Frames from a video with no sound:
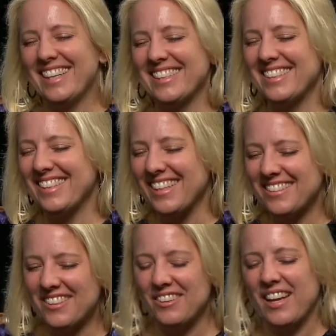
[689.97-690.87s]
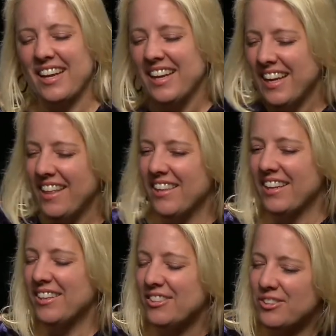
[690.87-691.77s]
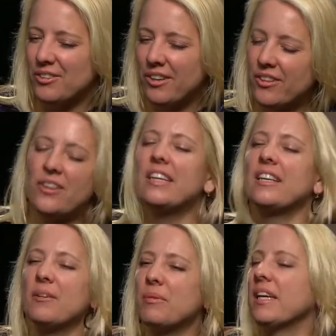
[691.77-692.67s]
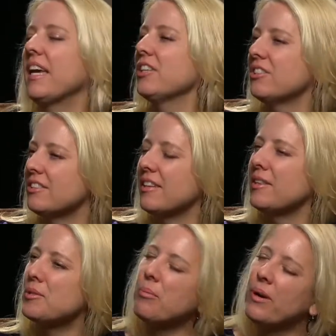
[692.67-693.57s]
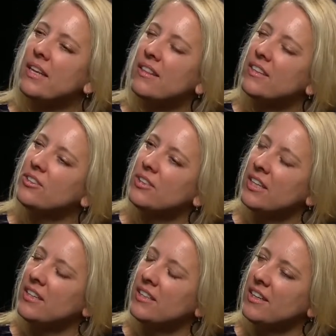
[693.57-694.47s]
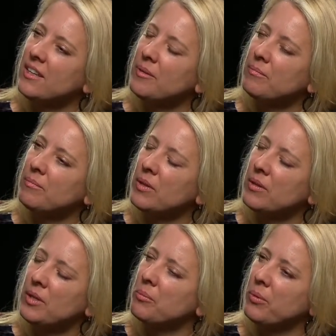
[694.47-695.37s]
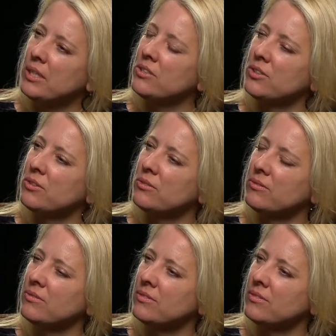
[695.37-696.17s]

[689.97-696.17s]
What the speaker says: Yes, okay. And then are there any implications at this point that you can point to?